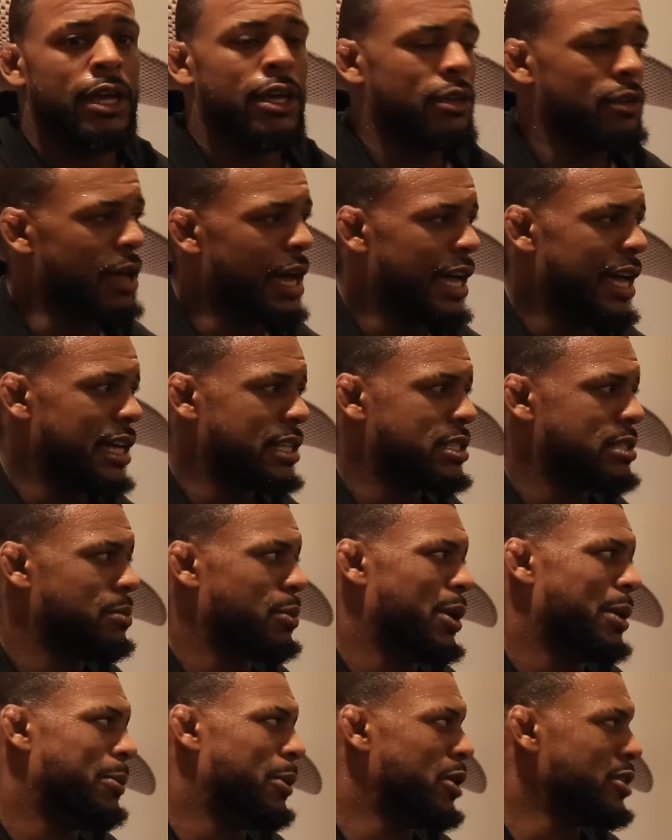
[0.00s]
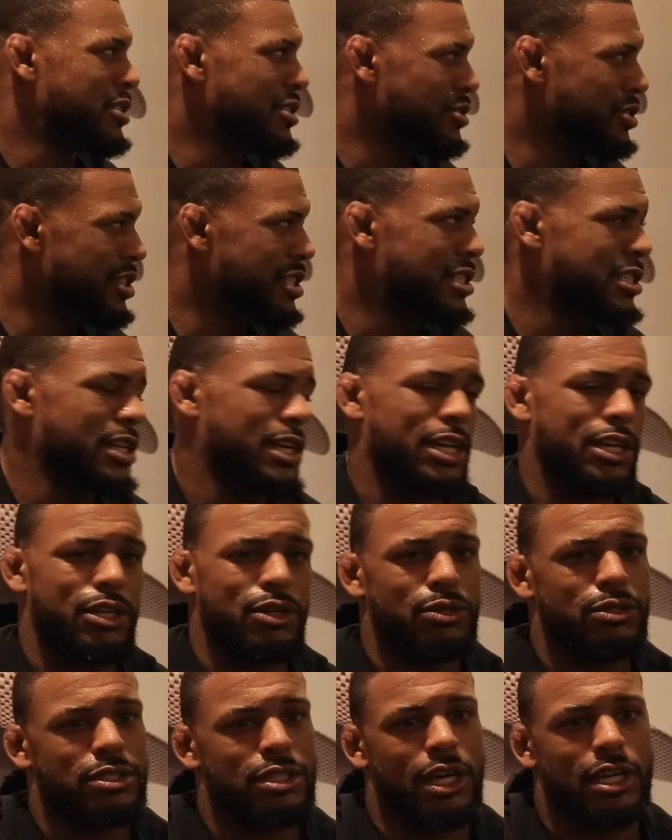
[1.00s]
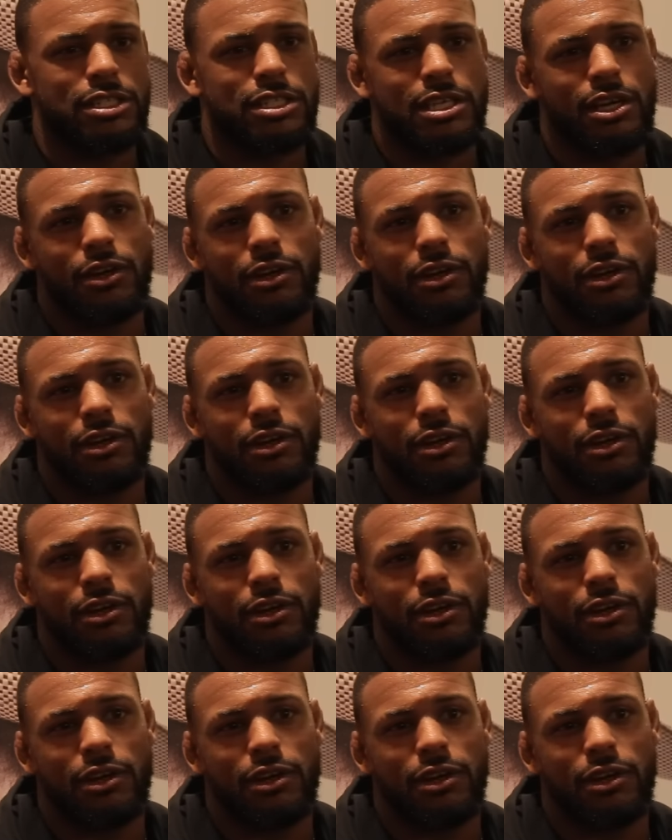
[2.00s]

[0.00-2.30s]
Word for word: You got Edson Barboza, who just took a huge loss.